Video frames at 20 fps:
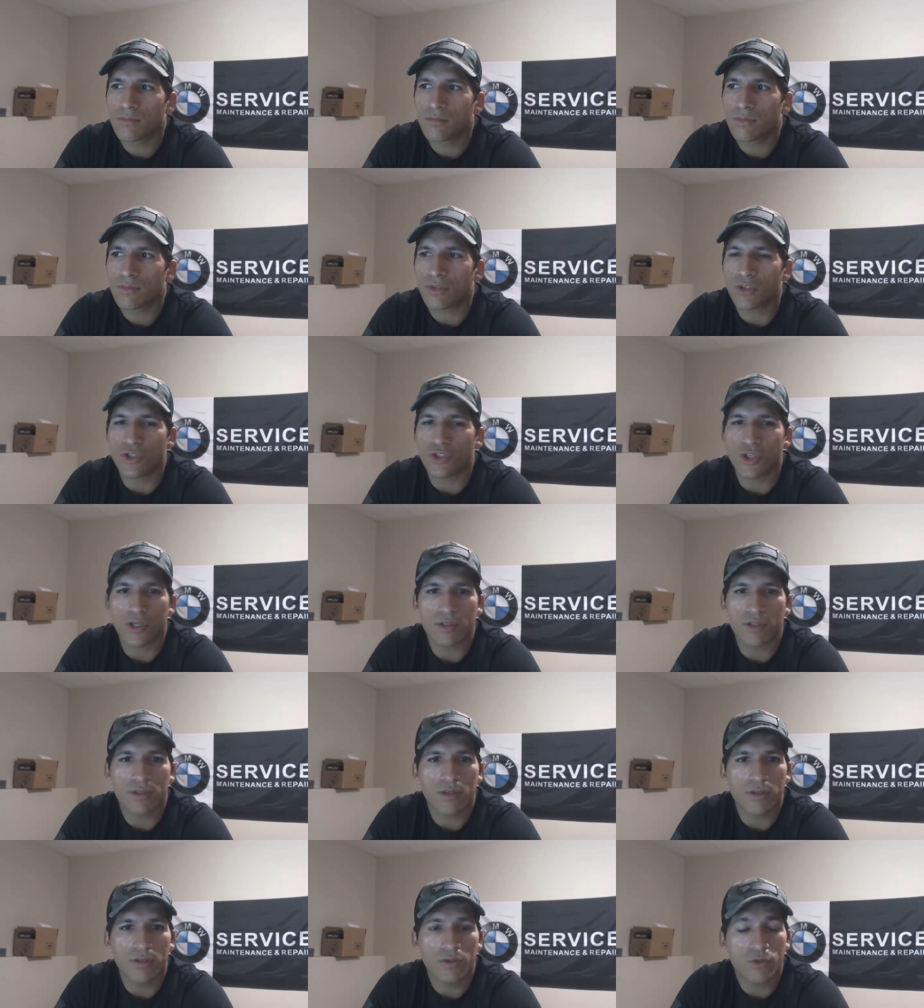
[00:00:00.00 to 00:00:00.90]

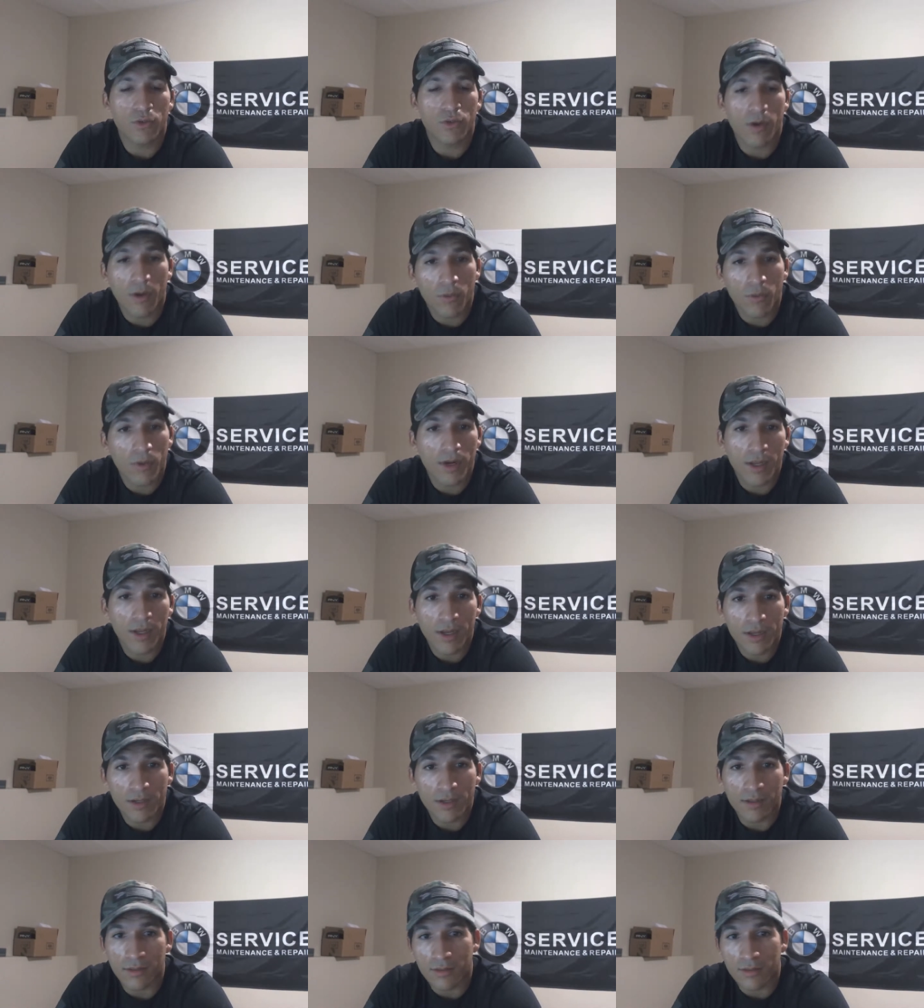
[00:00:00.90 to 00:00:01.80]
suggestion. So I went
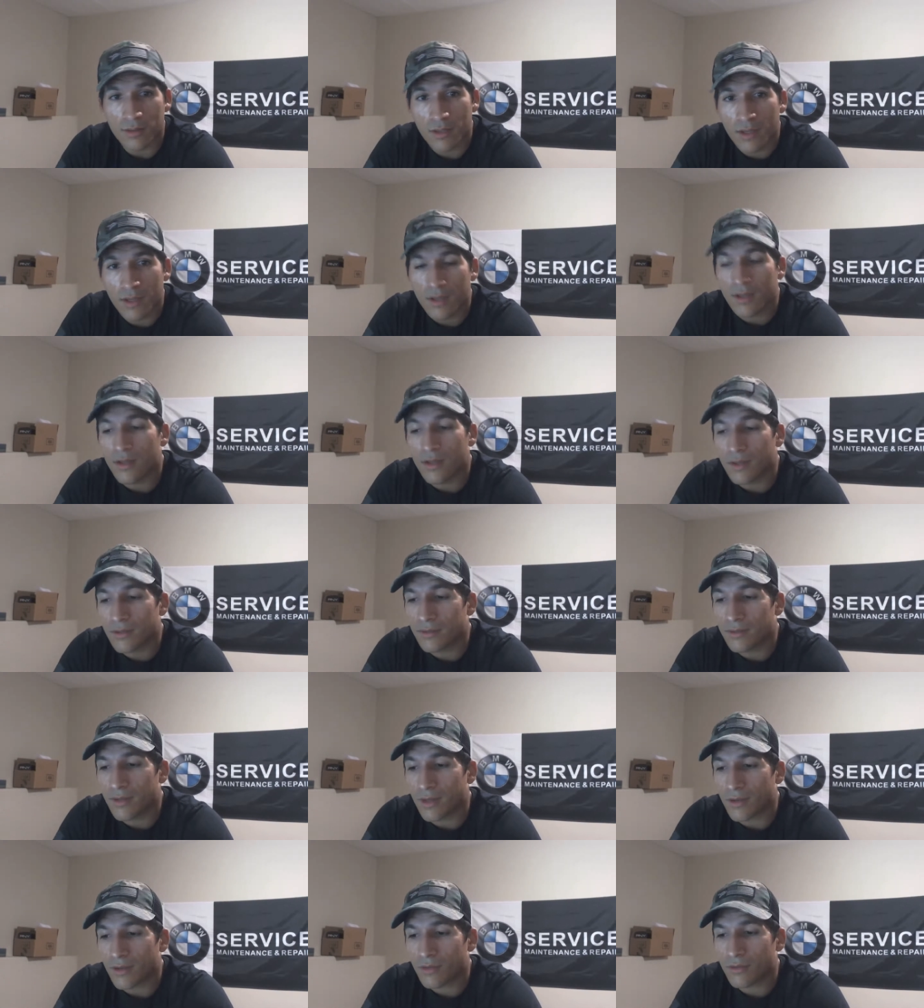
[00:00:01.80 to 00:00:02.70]
ahead and
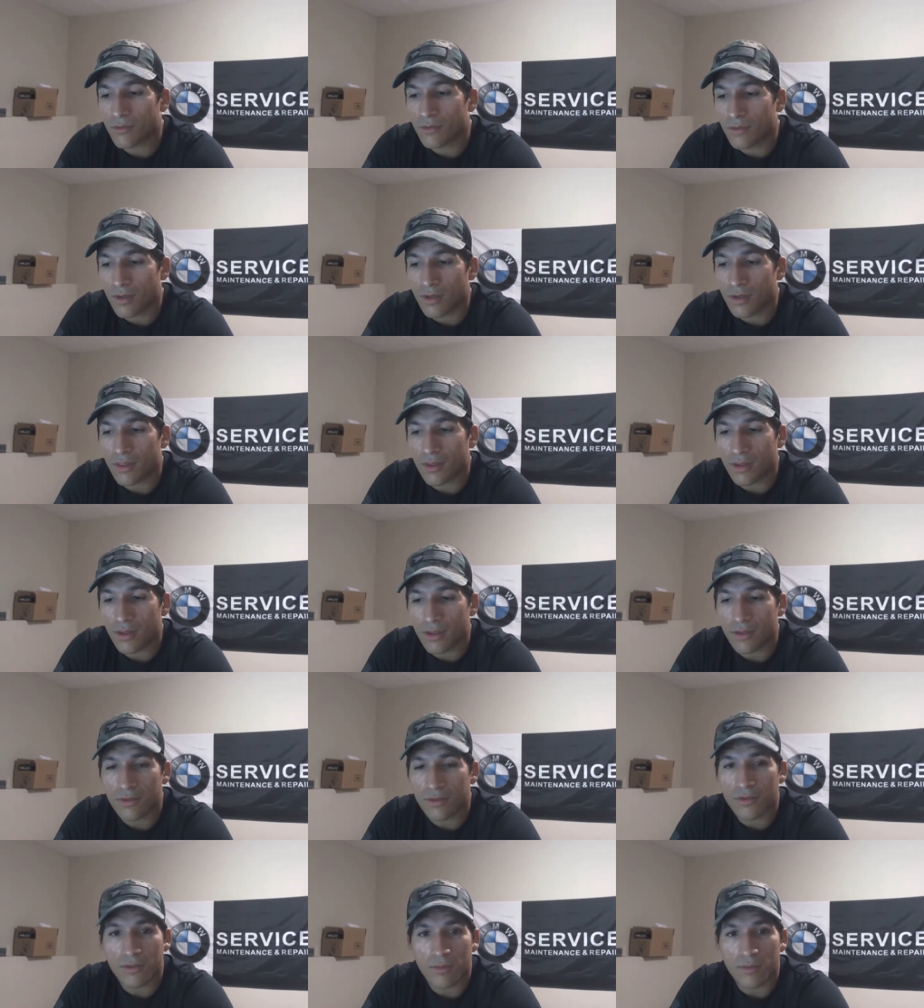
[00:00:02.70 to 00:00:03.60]
took the
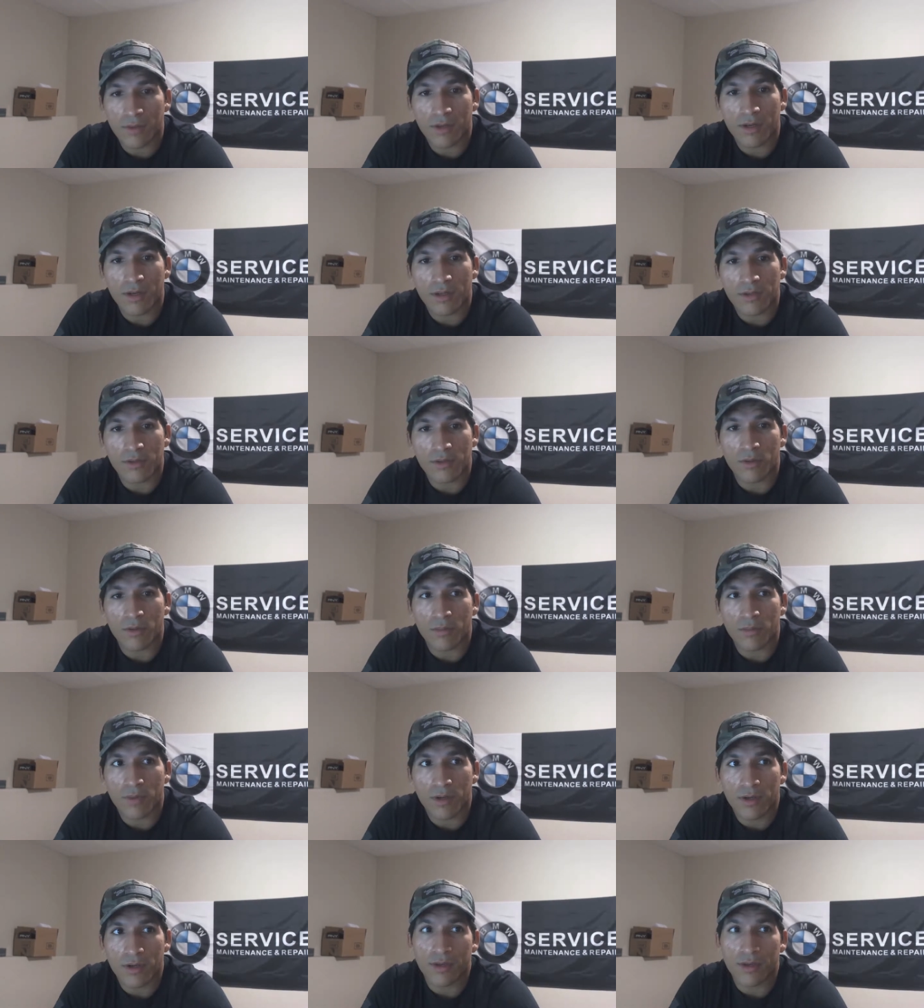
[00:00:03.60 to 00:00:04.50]
instrument cluster
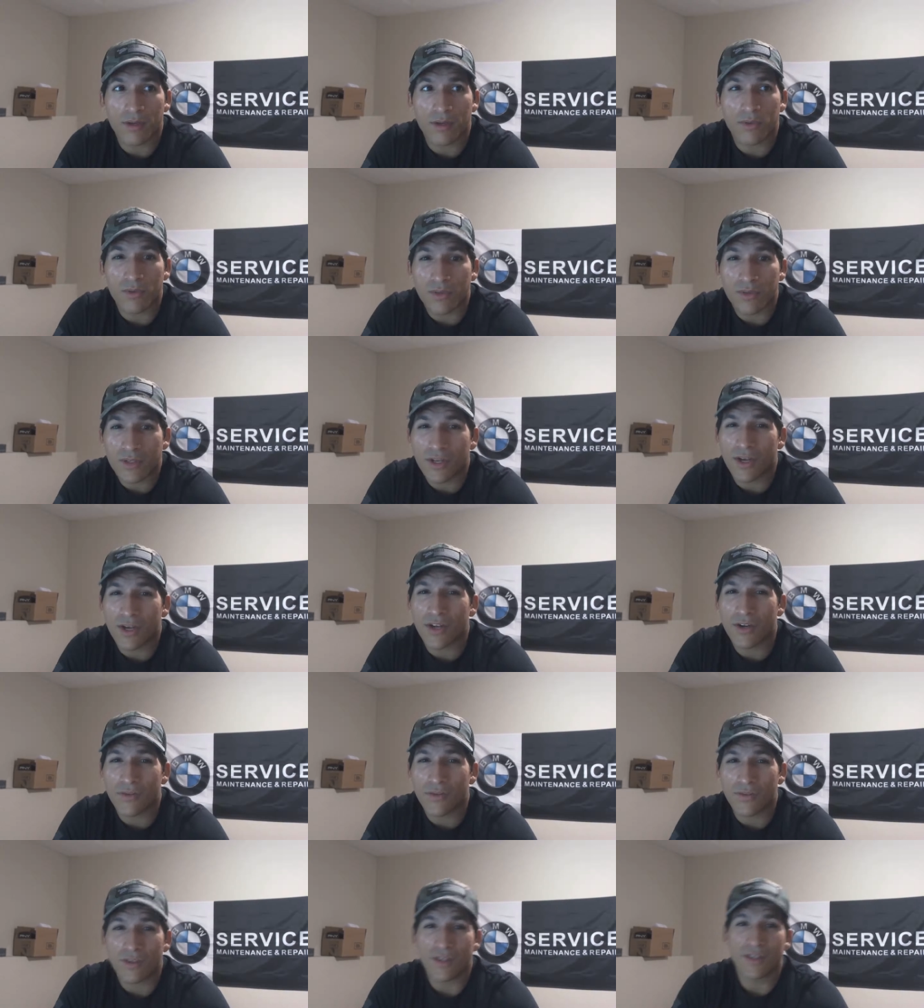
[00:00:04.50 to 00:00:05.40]
apart, and it was kind
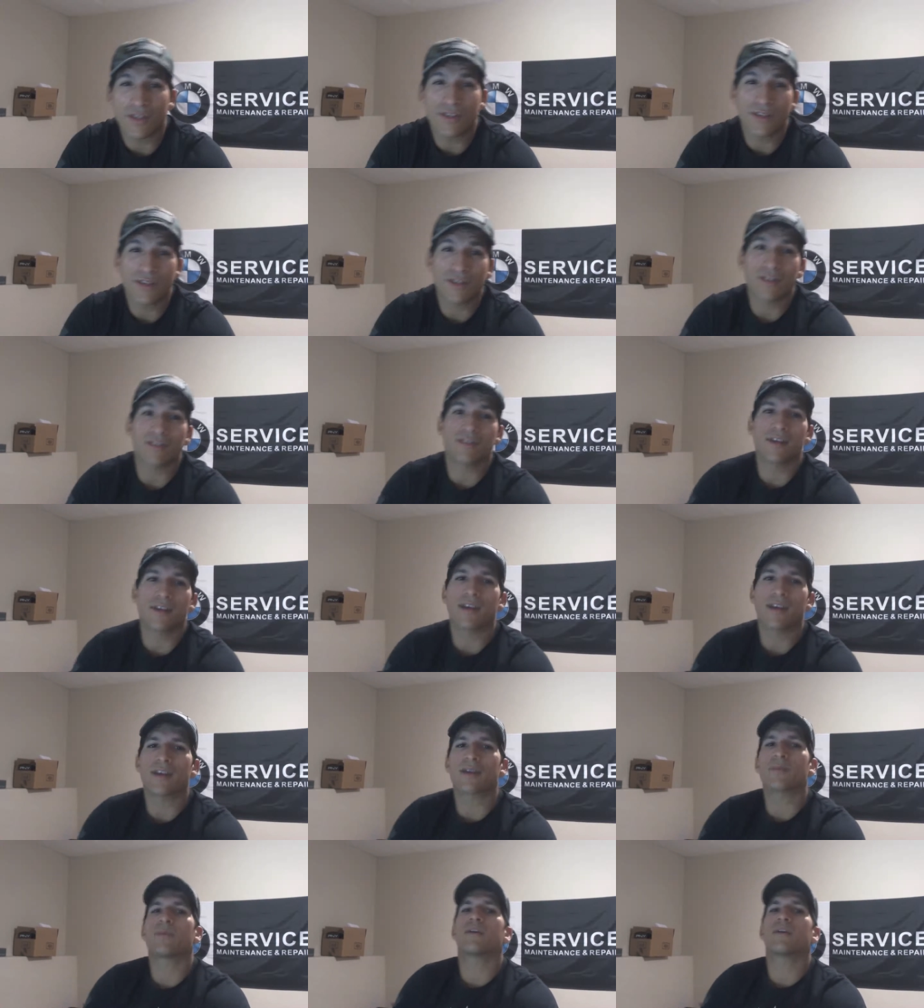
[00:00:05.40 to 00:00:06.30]
of easy to
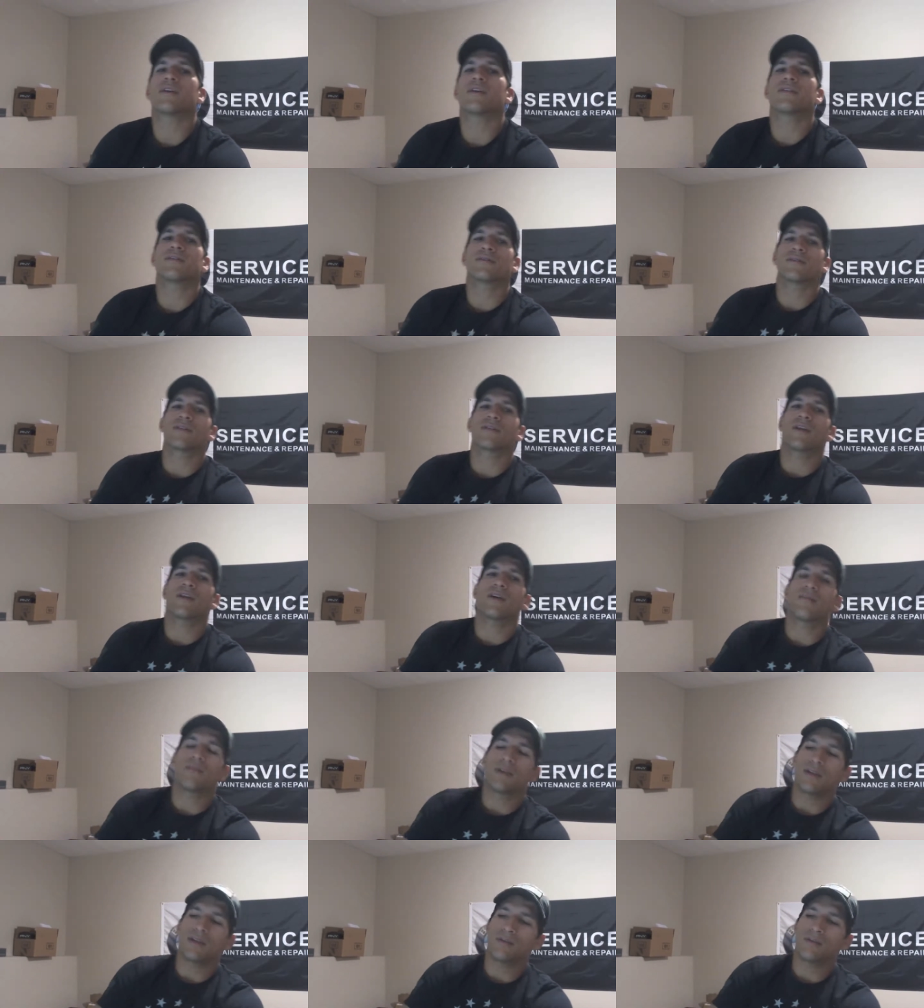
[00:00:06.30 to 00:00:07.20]
take apart, so
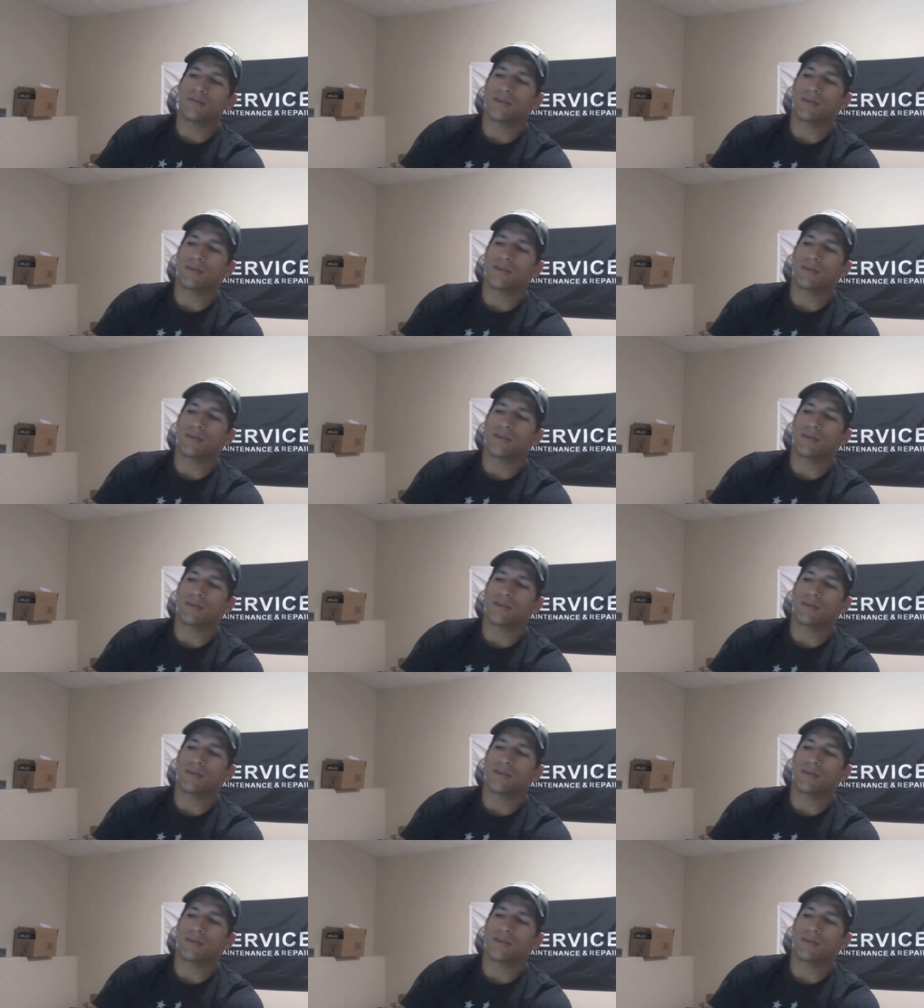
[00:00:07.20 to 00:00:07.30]
that made